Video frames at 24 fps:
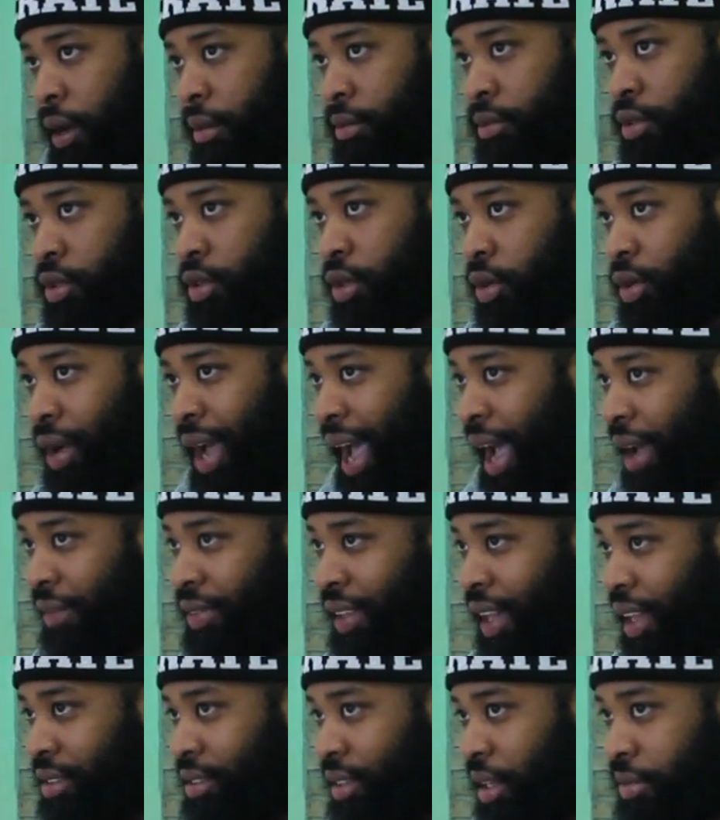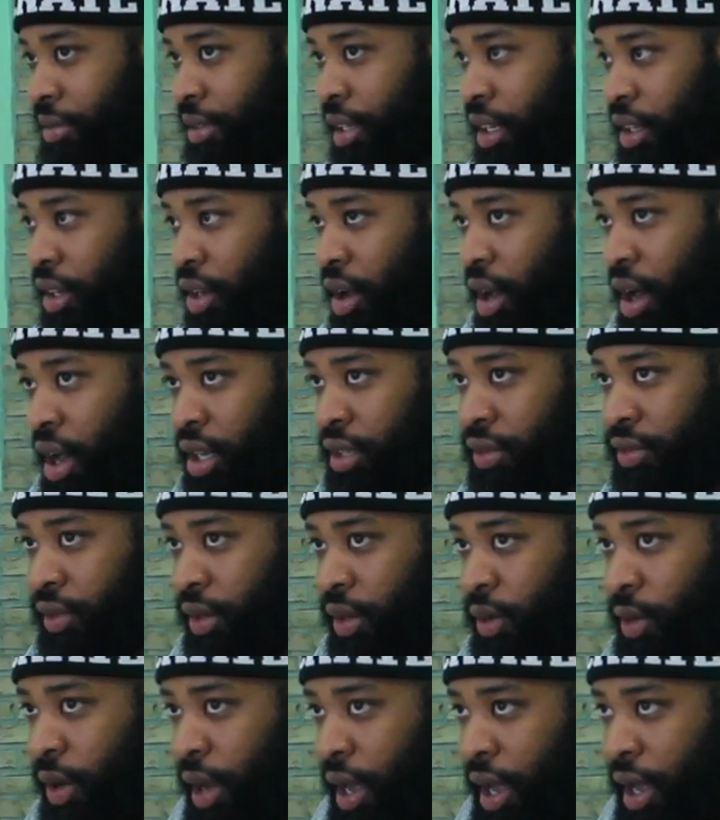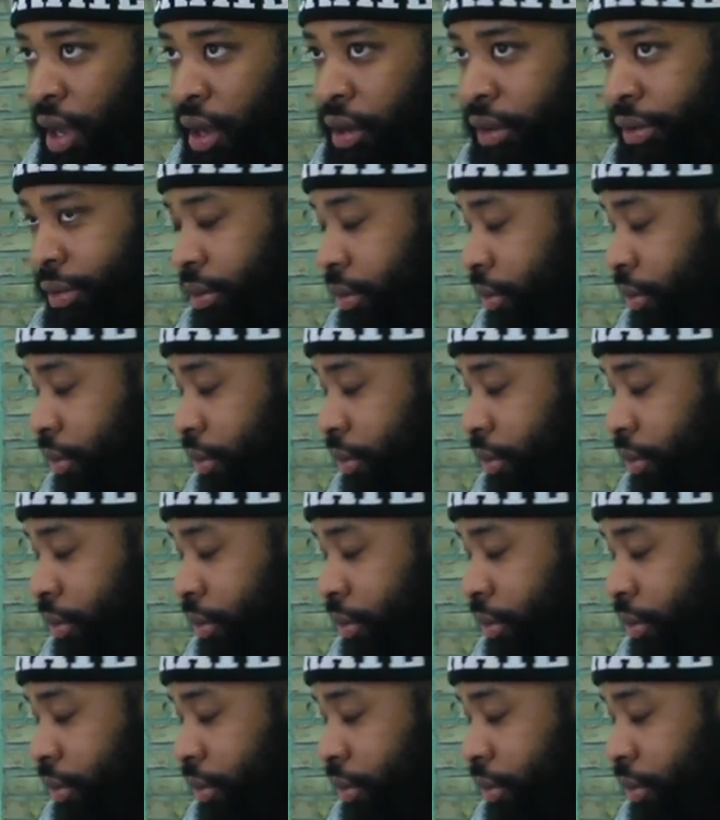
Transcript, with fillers: So after I stopped selling cars for a while,